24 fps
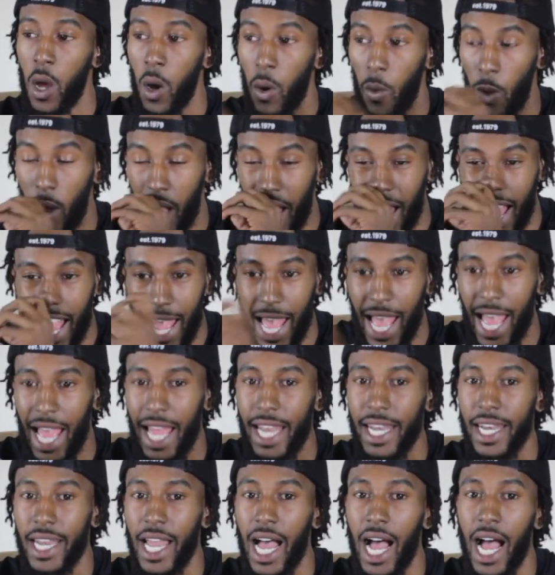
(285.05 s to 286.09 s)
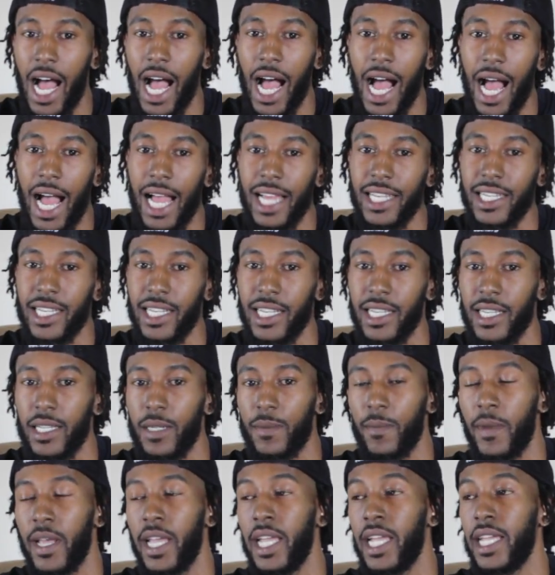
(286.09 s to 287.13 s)
Well, I had non-Hodgkin's,
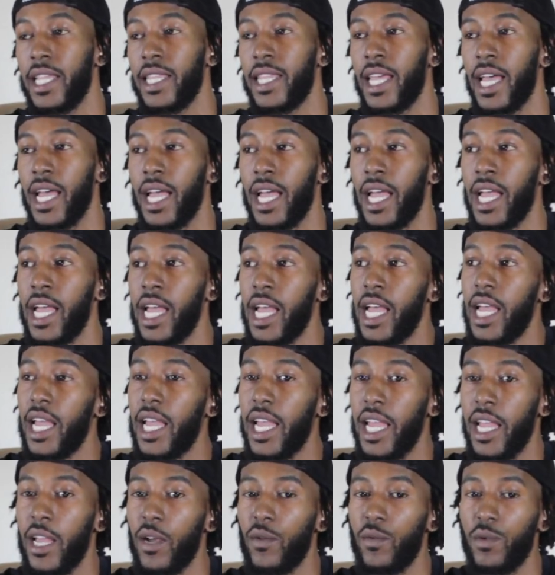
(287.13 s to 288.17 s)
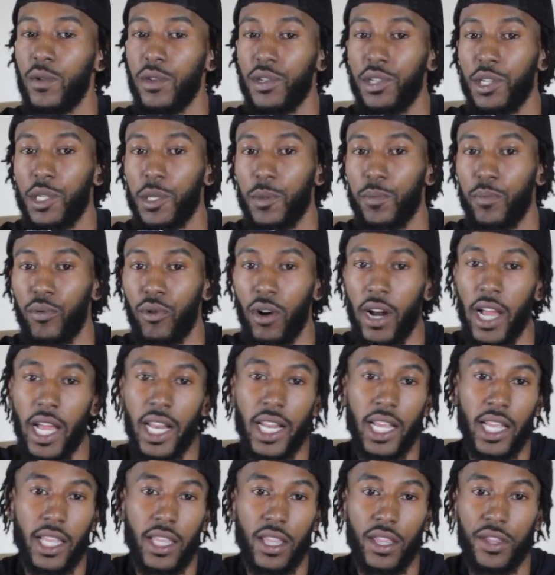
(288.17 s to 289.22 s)
meaning that it was
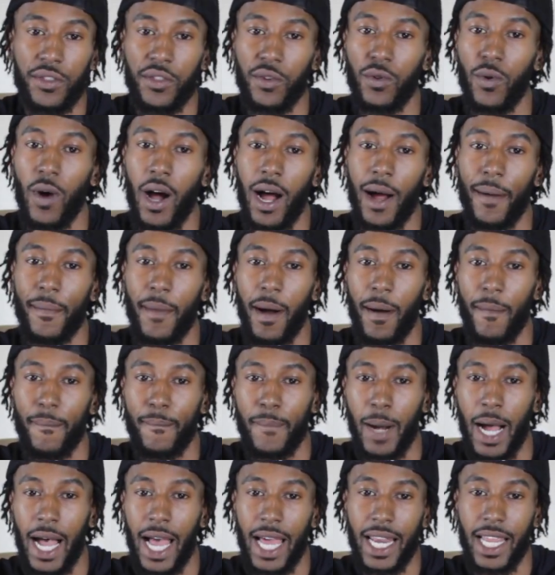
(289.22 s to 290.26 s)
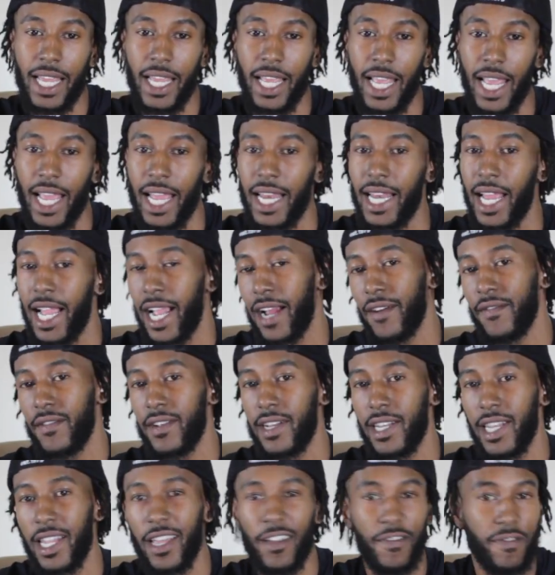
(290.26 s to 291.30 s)
spreading throughout my body in
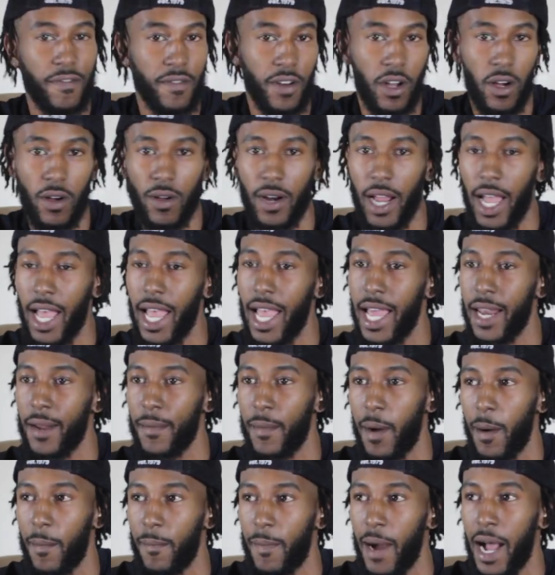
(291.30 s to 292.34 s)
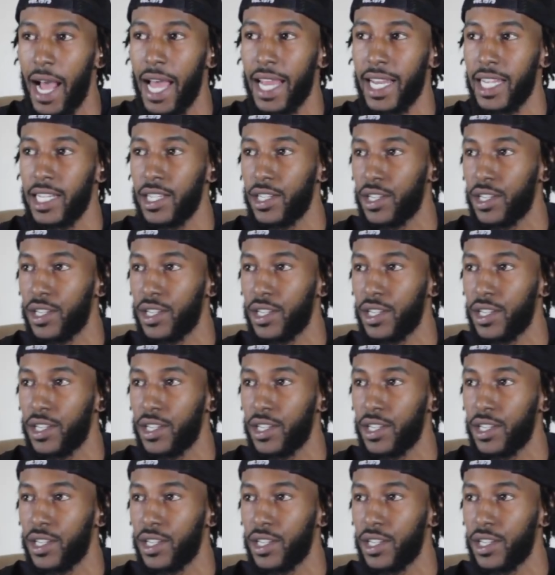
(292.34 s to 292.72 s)
every lymph node I had in my body.